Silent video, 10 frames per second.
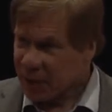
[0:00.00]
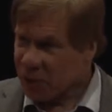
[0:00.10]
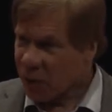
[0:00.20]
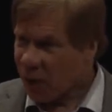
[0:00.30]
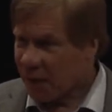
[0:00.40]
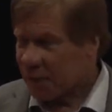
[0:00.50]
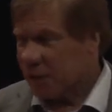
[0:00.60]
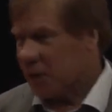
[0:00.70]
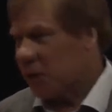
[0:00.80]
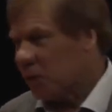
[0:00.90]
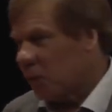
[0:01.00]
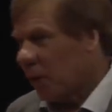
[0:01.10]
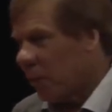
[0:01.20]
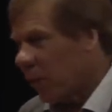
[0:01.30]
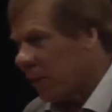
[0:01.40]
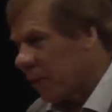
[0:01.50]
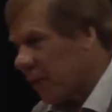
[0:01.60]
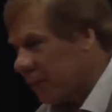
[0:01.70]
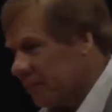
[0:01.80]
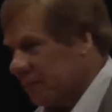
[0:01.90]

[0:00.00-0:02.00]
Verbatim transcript: you often need to do one more thing,